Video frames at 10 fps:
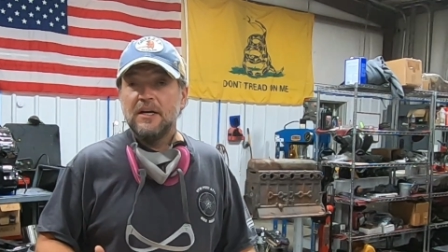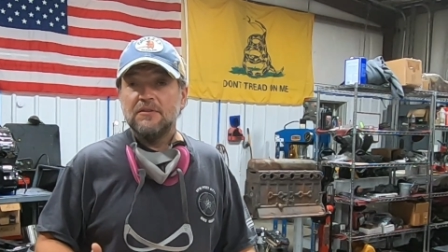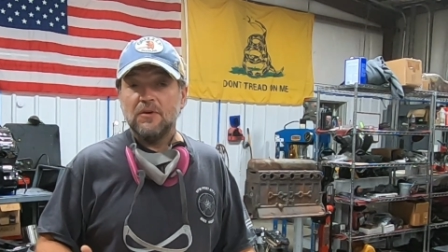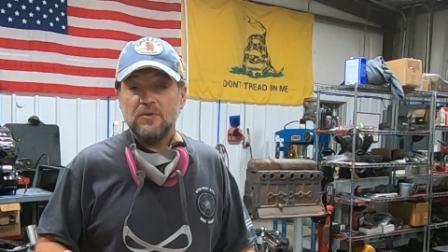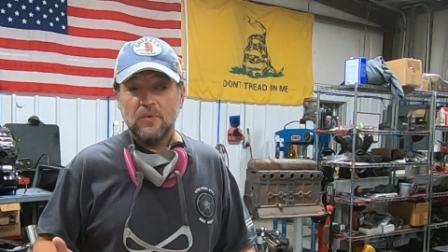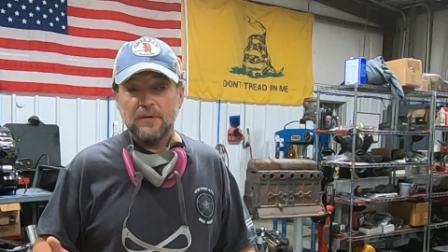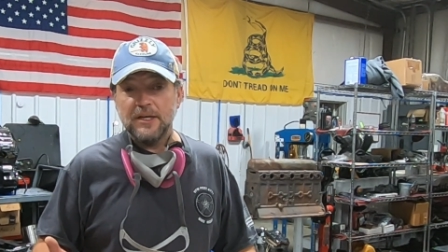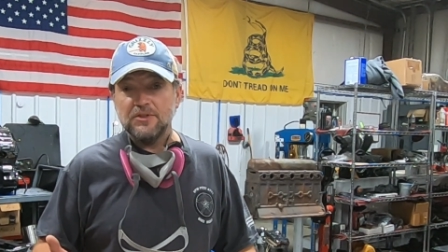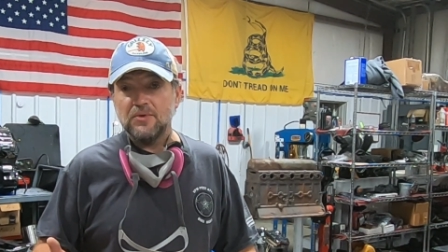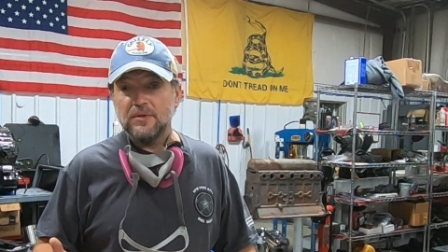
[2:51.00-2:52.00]
So you want to
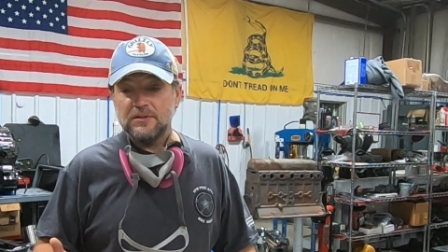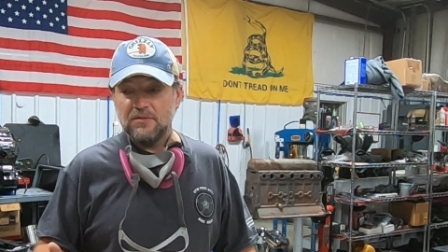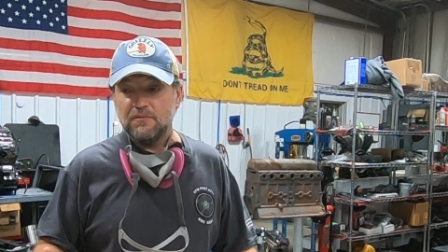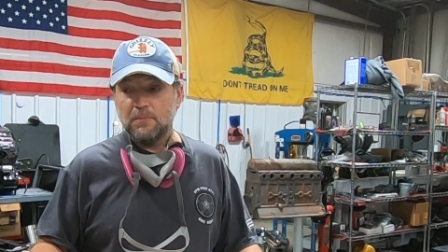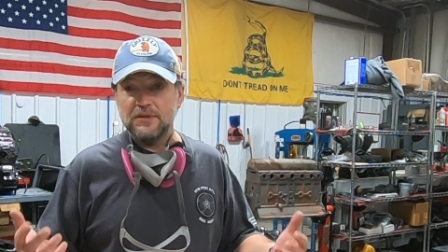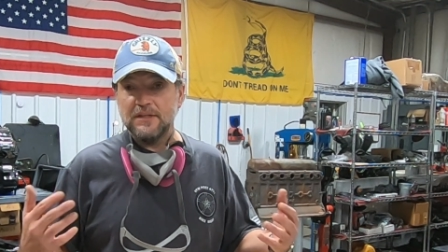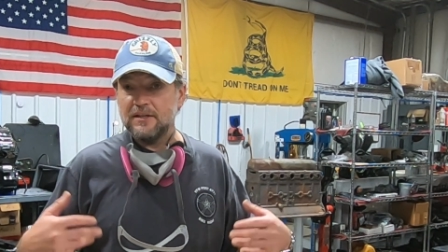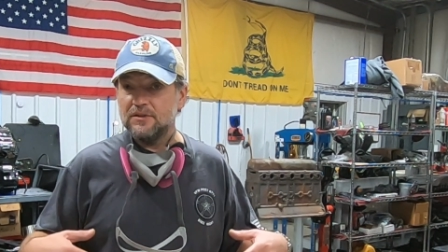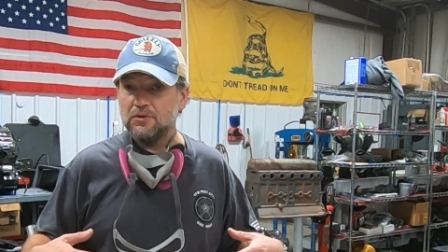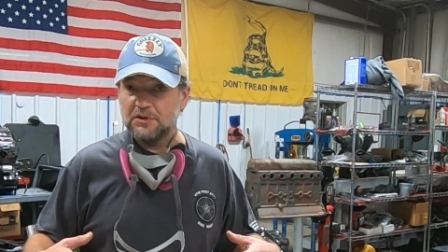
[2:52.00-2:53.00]
make sure that you've
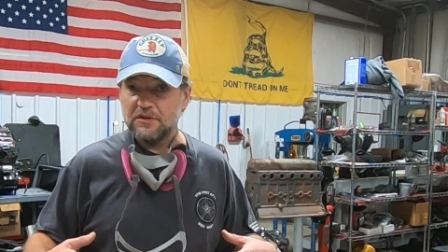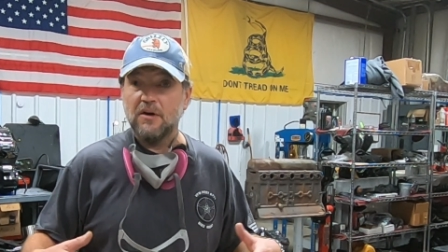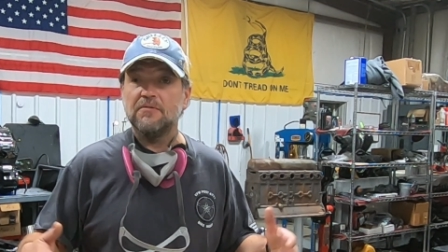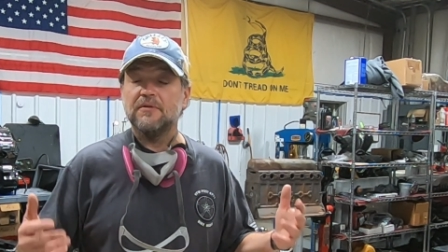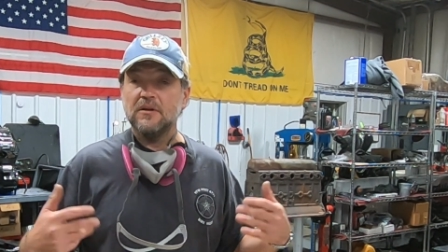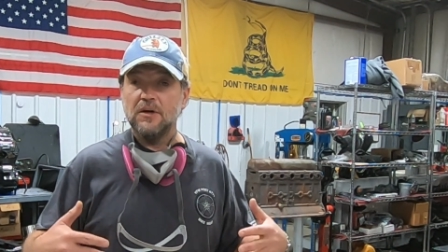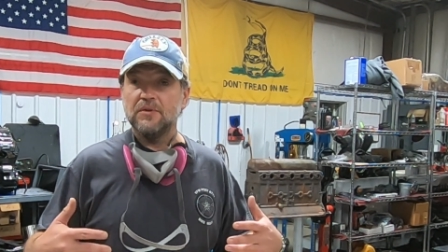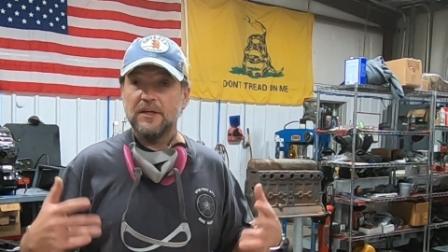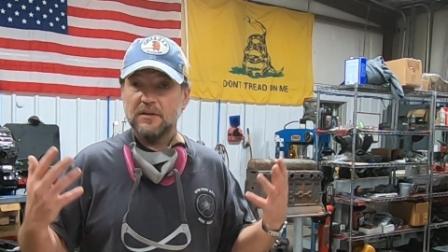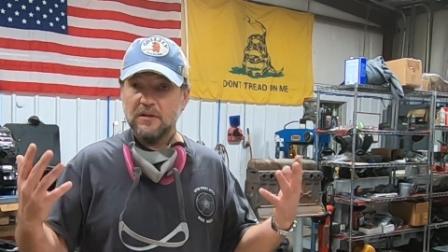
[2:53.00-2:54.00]
protected yourself, the
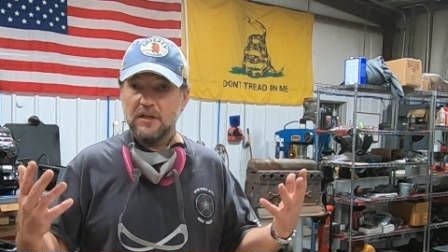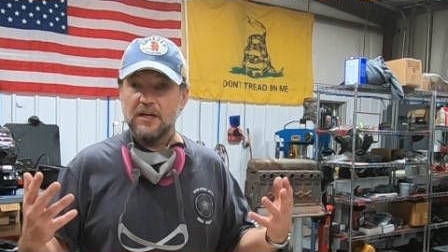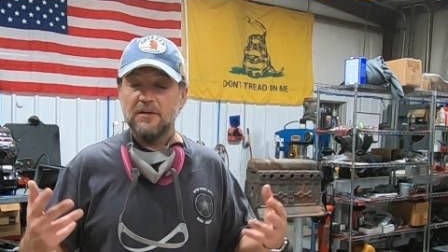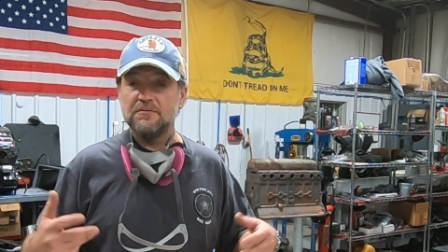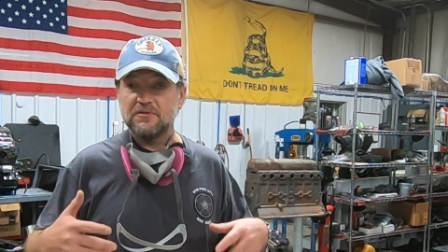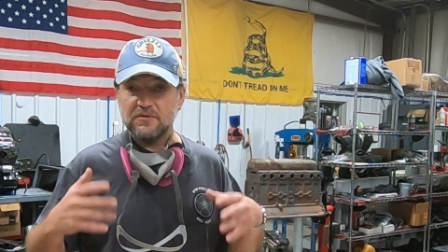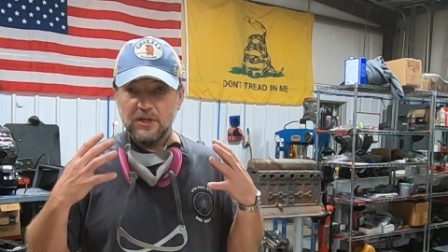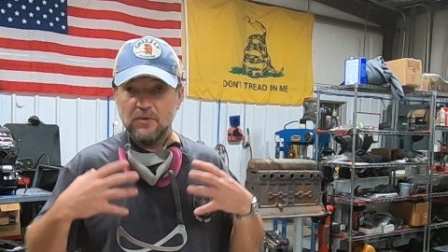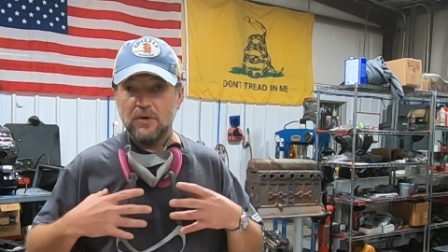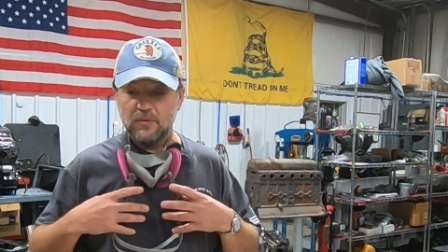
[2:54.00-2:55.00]
clothing, the gloves, you
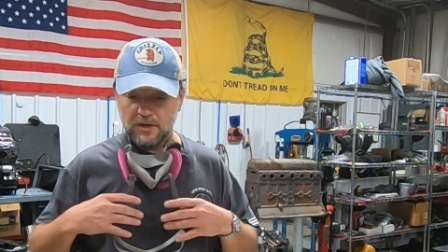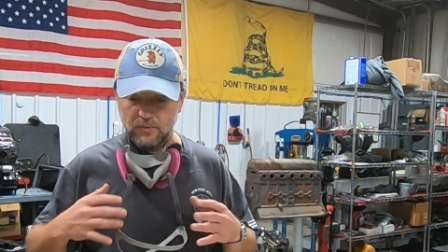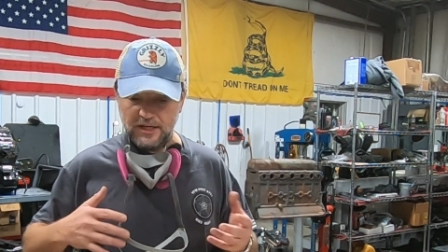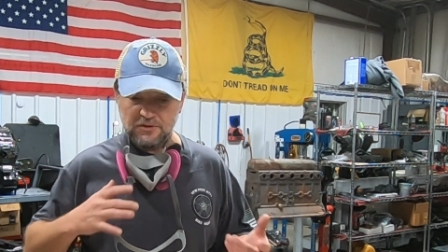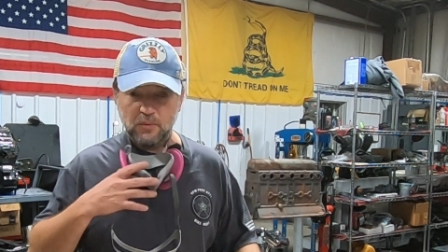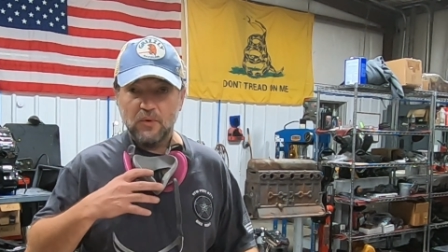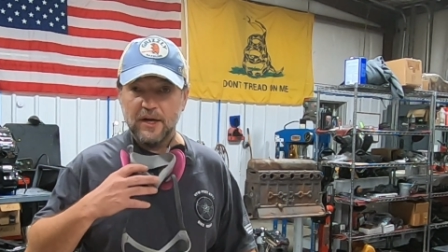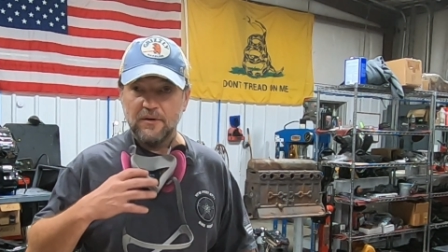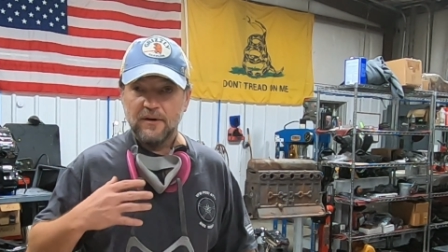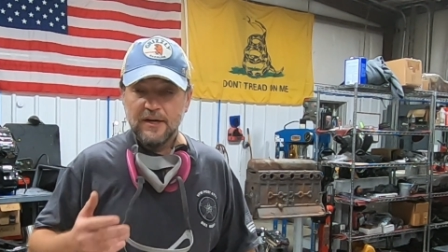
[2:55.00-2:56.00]
know, a, a
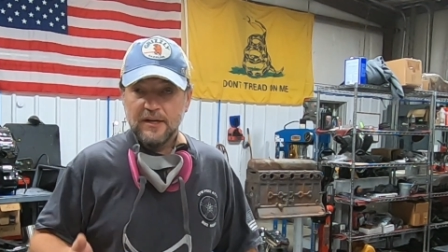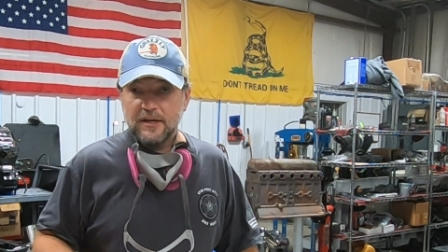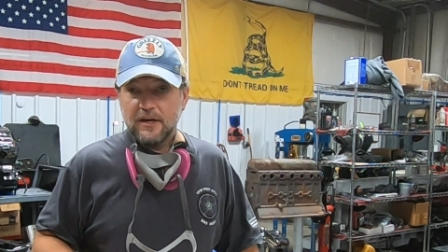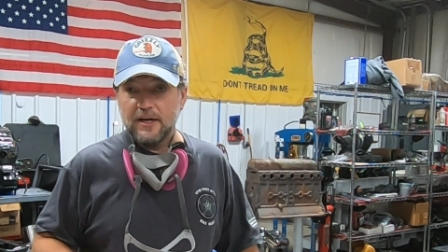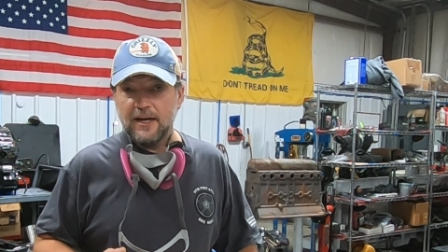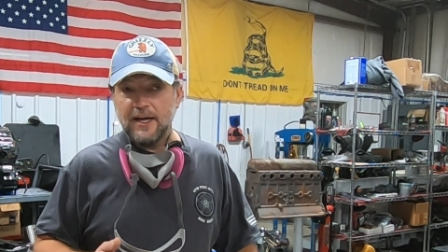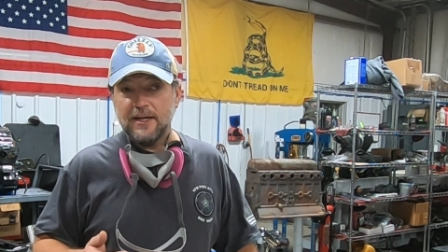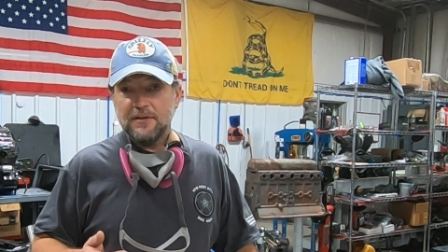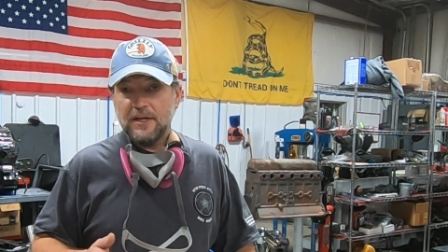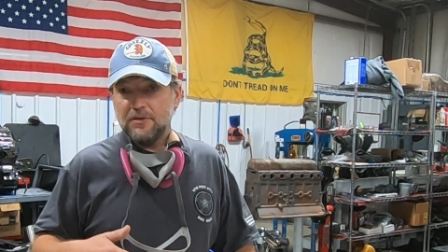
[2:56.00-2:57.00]
respirator, uh,
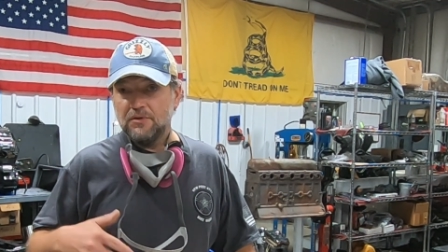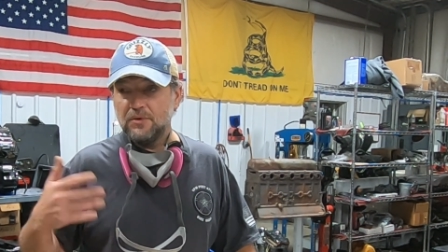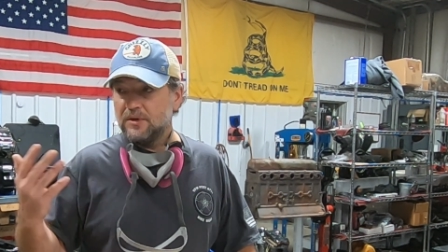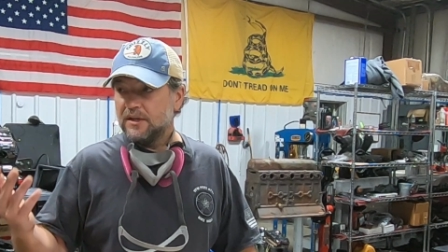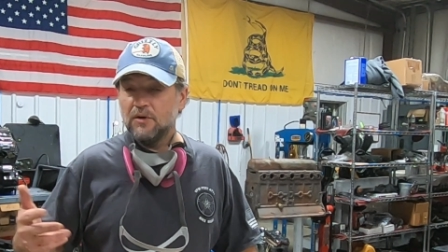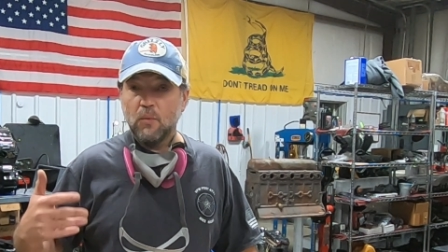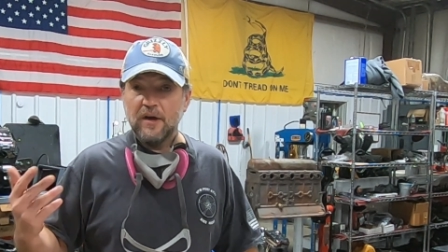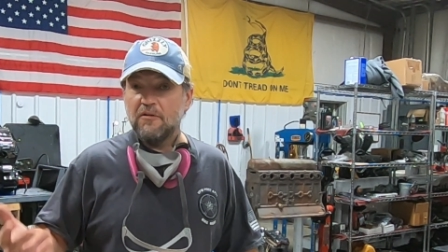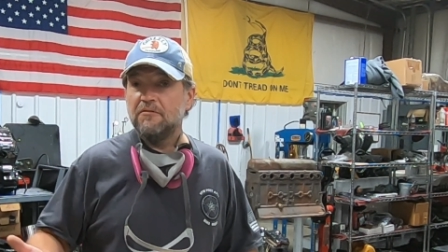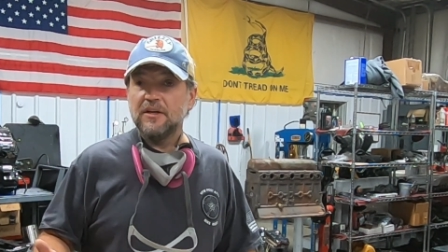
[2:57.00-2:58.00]
and, and you're doing it in a
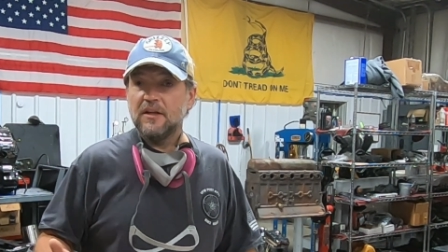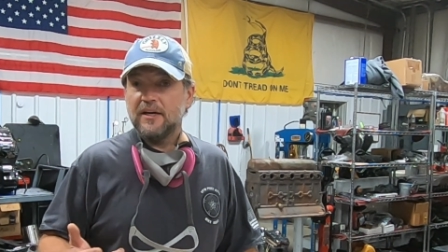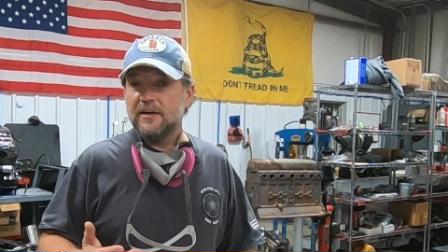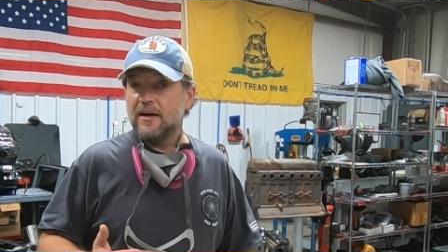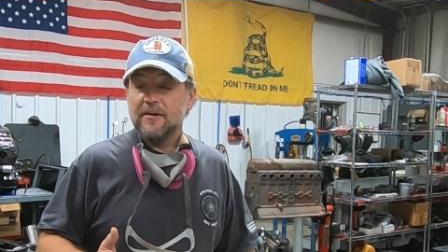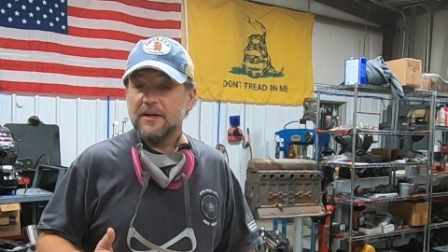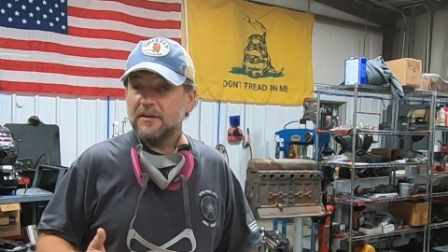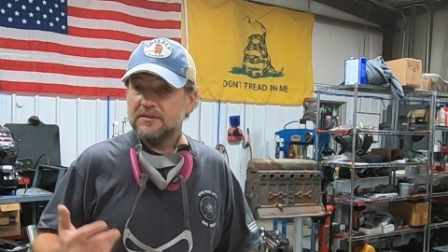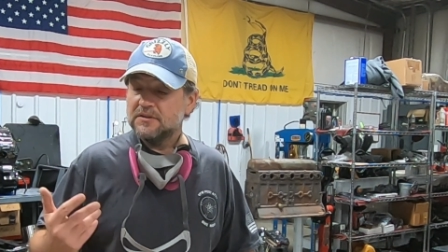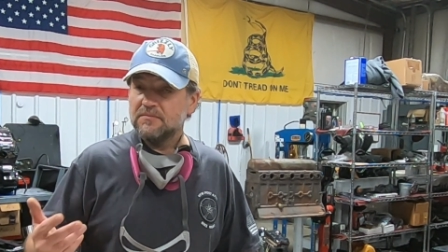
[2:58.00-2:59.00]
well-ventilated area
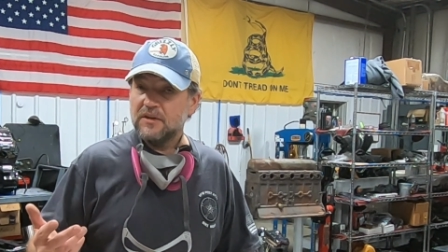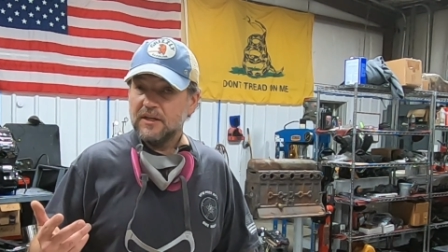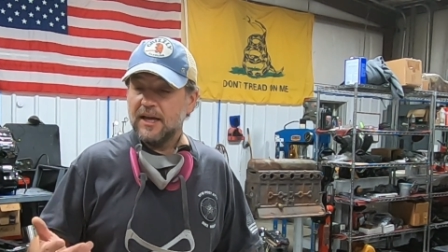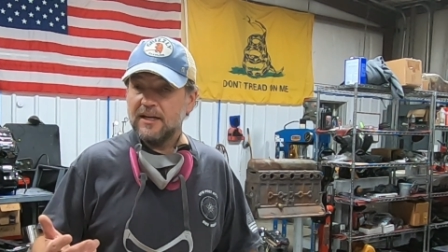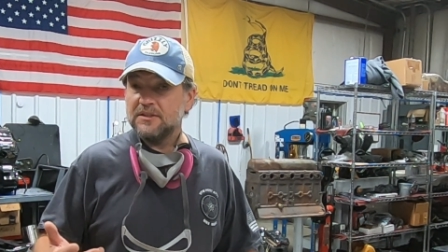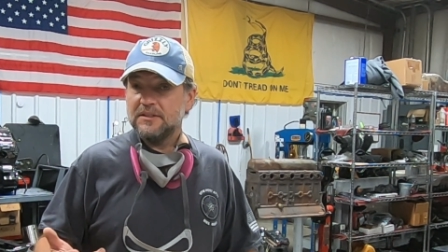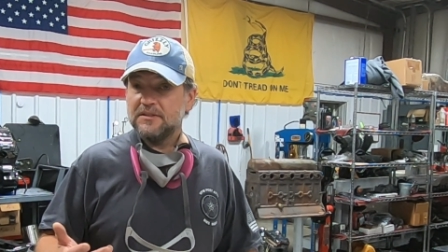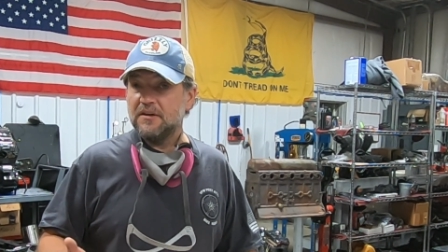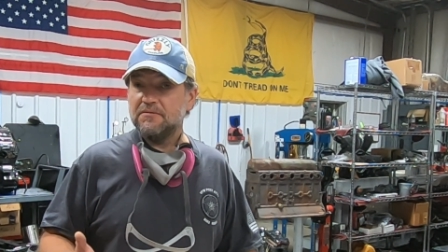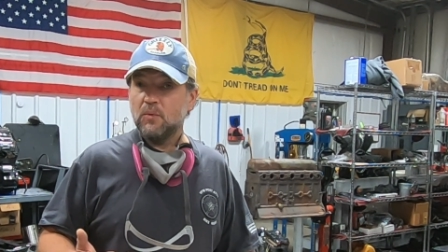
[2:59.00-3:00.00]
because it's some very nasty
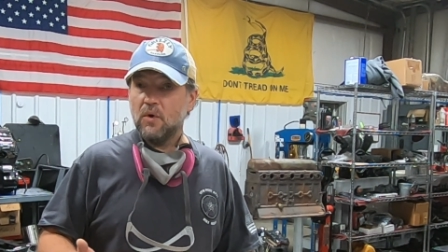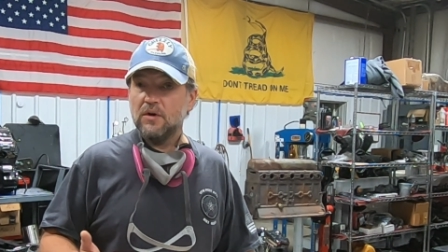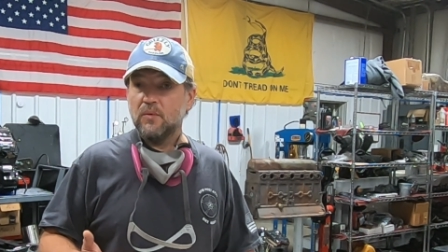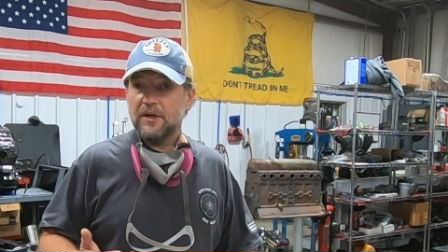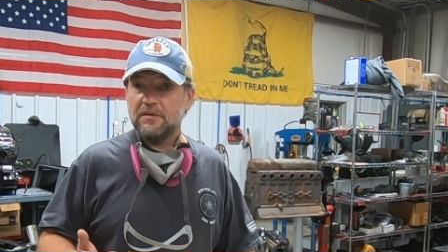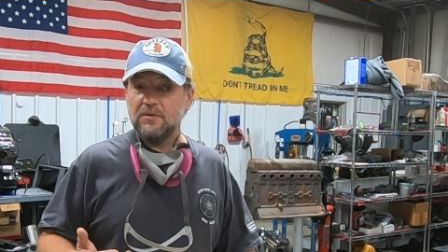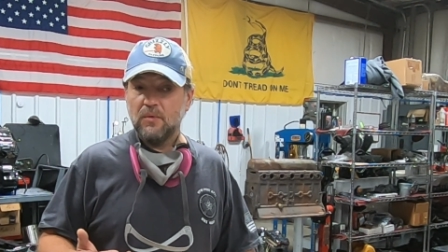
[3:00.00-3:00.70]
stuff to work with.